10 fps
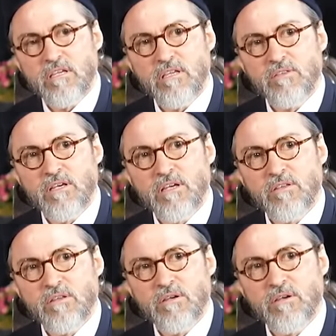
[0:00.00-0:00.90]

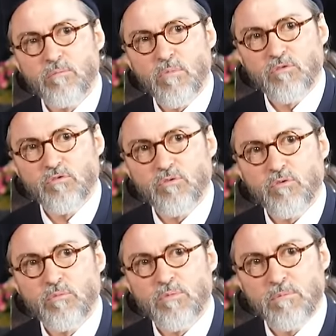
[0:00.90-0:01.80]

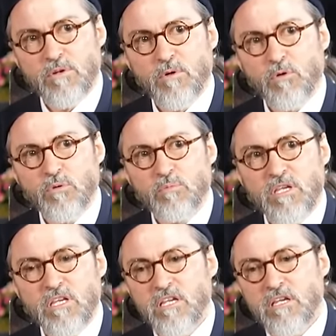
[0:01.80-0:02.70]
mansub, the maf'ul
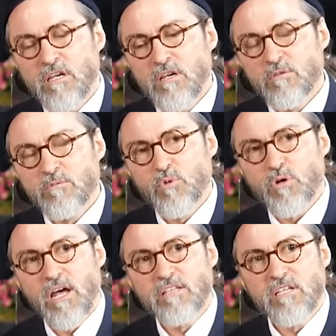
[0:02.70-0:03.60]
bihi
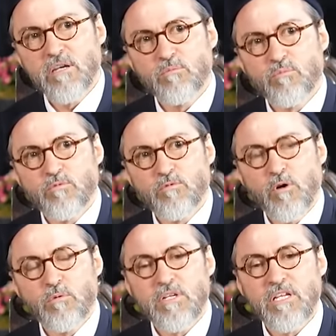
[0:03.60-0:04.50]
muqaddam
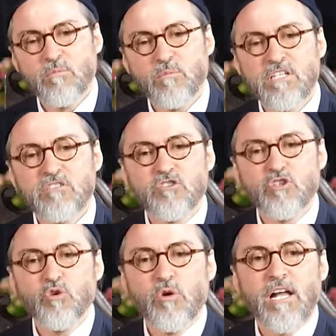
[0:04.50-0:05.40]
forward, it means
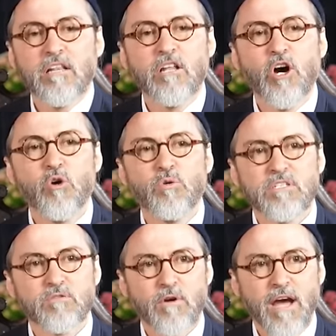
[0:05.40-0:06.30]
you alone.
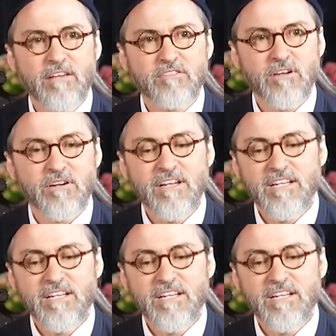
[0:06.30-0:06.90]
It's for hasar.